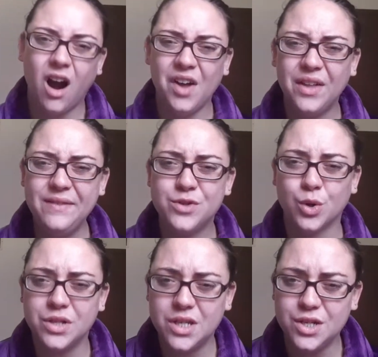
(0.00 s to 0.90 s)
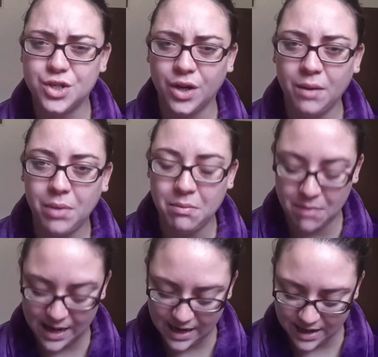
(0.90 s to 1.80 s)
our life choices shouldn't be
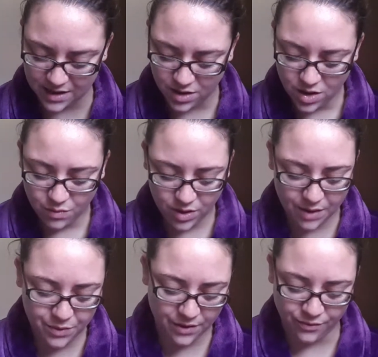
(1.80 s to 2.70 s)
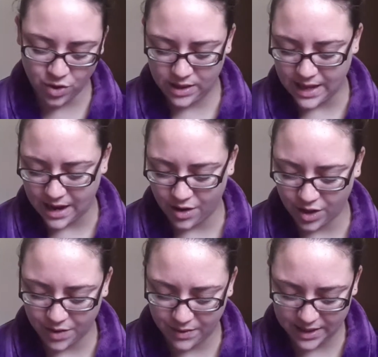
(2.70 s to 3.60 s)
made on, well, can we afford that
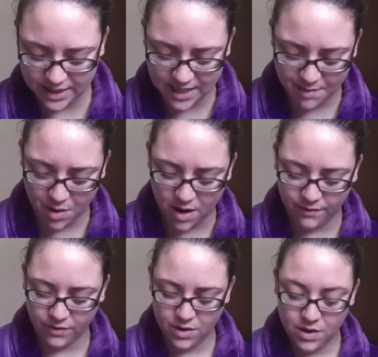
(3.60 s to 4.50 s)
or can we get the time off?